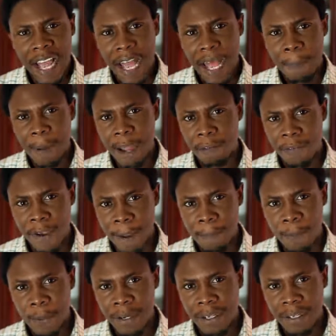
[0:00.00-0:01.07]
about
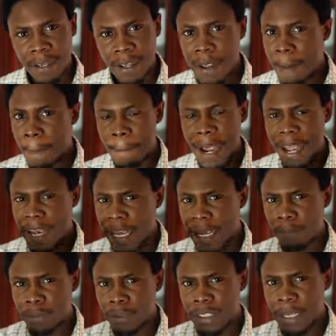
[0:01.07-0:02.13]
fibroid. My
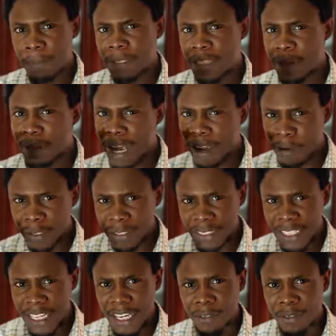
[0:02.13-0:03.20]
aim today be say, me, I can't
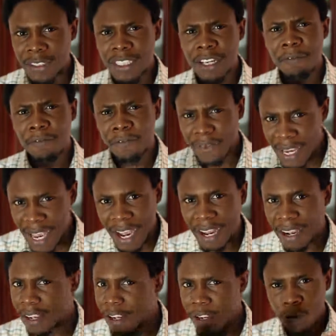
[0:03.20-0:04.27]
tell you, say fear
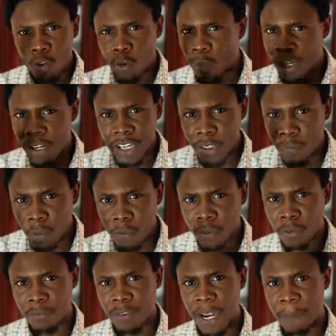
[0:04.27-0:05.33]
no be the response to
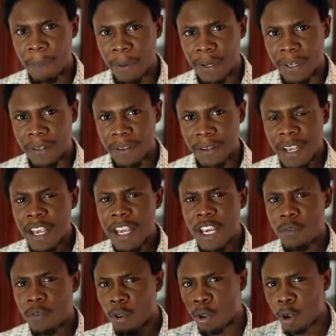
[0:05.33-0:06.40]
fibroid.
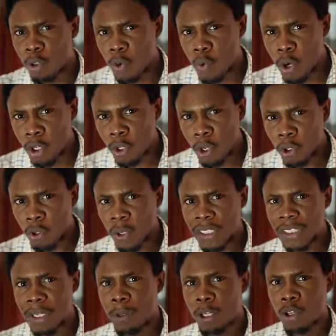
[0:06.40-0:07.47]
If you talk to one doctor, you
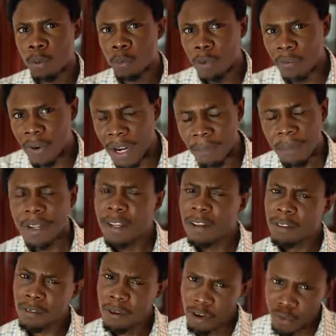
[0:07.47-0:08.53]
say, may you remove them,
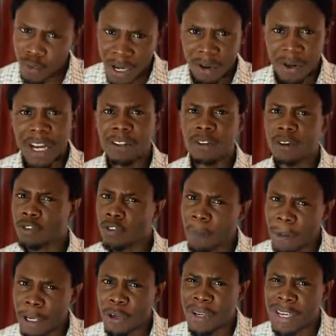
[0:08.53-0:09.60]
talk to another doctor,
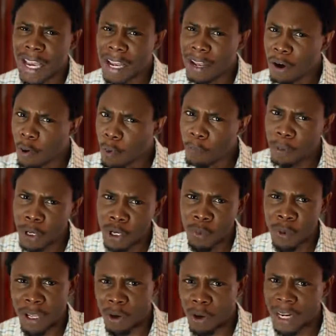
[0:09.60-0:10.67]
may you hear opinion,
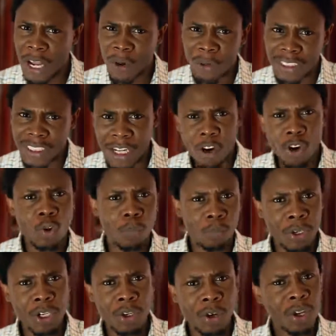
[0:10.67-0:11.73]
they call that one second
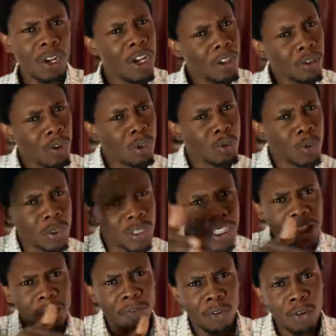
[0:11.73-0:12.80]
opinion. Talk to
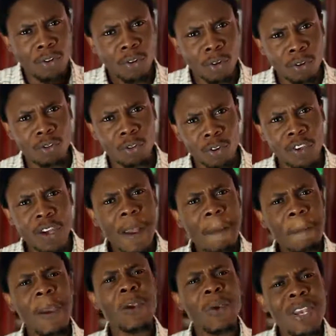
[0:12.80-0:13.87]
3-4 doctors,
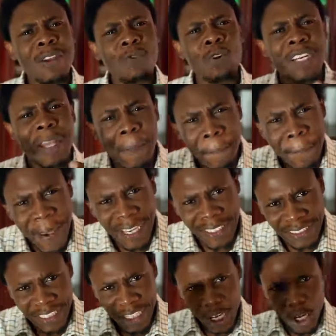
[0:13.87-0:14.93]
may you know the
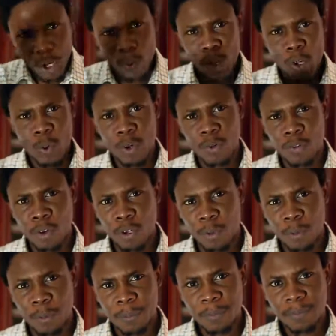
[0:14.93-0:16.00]
best way good for
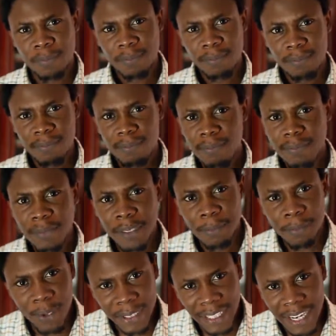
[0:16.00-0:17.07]
you.
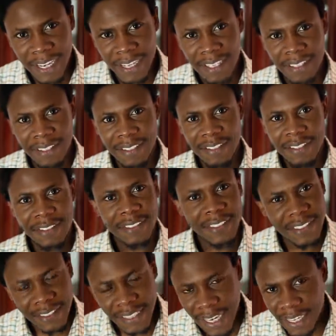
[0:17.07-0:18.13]
Brother,
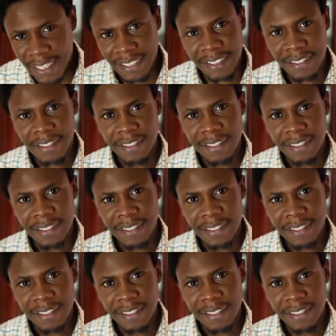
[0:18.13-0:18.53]
sister,